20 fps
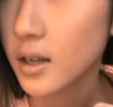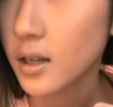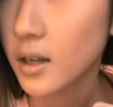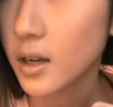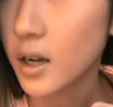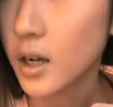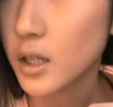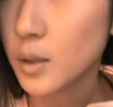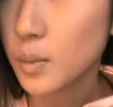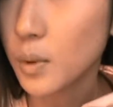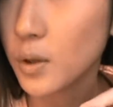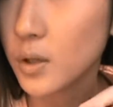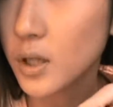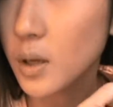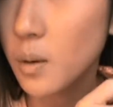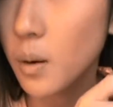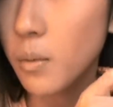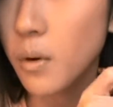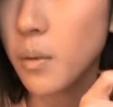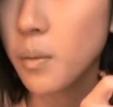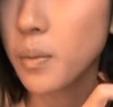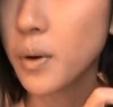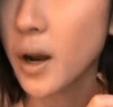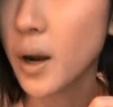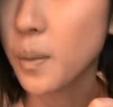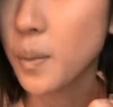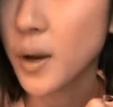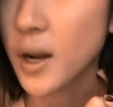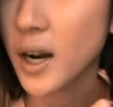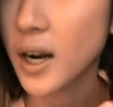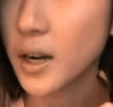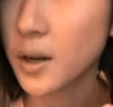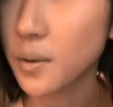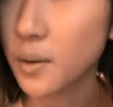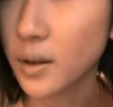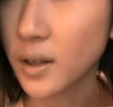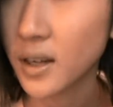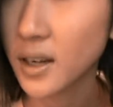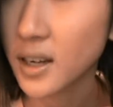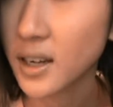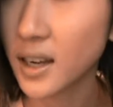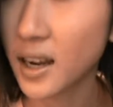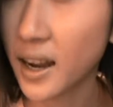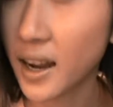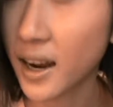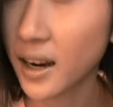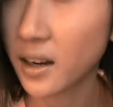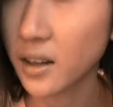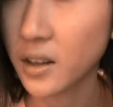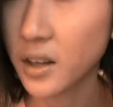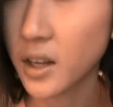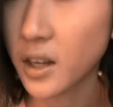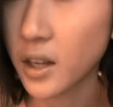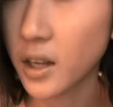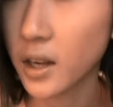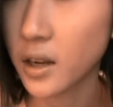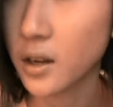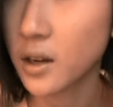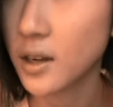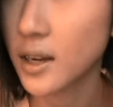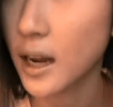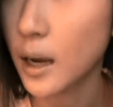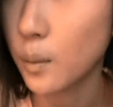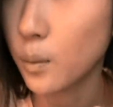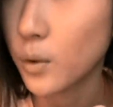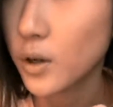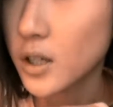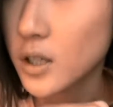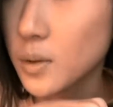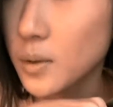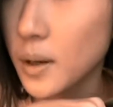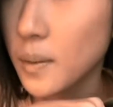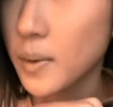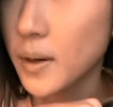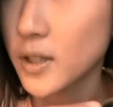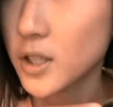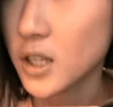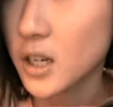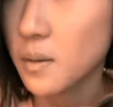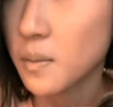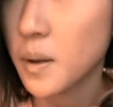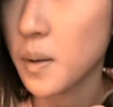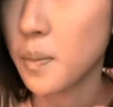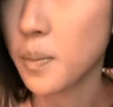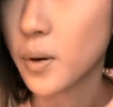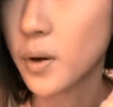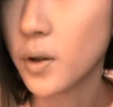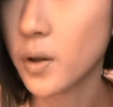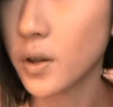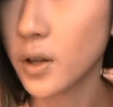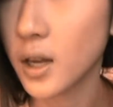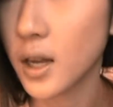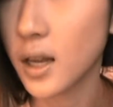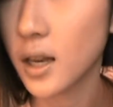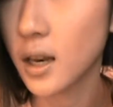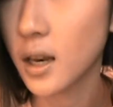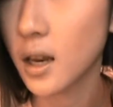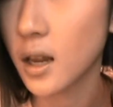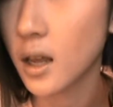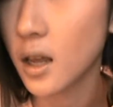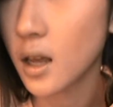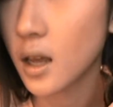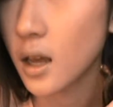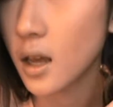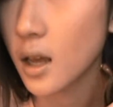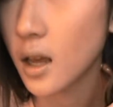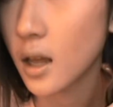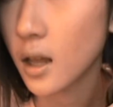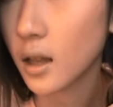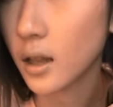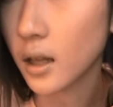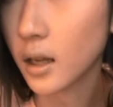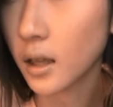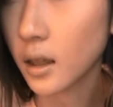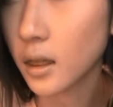Because mostly when we braid, we kind of do it like diagonally, like downwards, where I'm actually going to be pulling it like